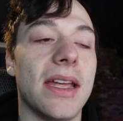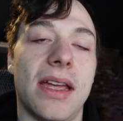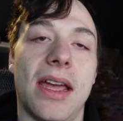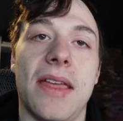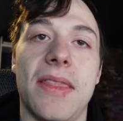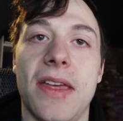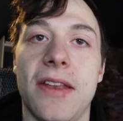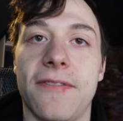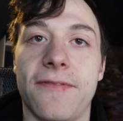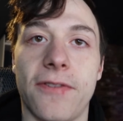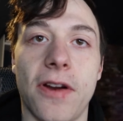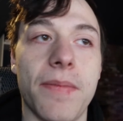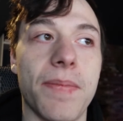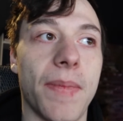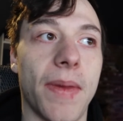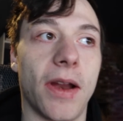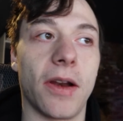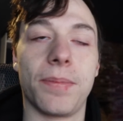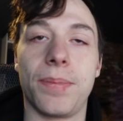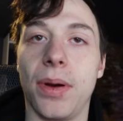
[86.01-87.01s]
And then from
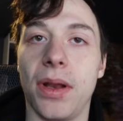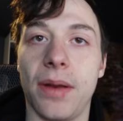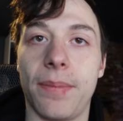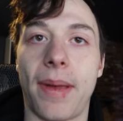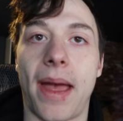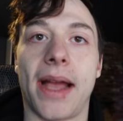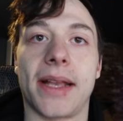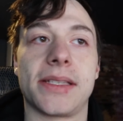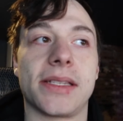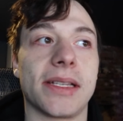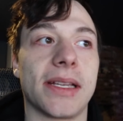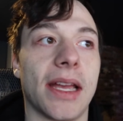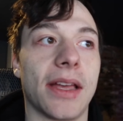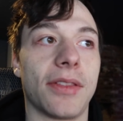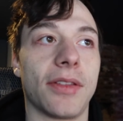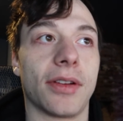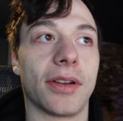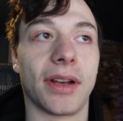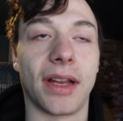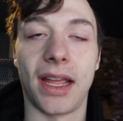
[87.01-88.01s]
there, put it back
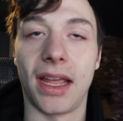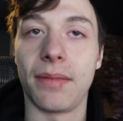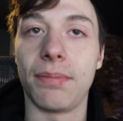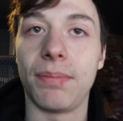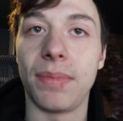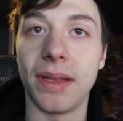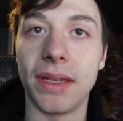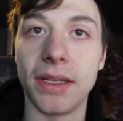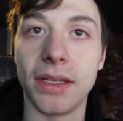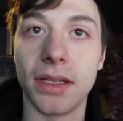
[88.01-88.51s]
together and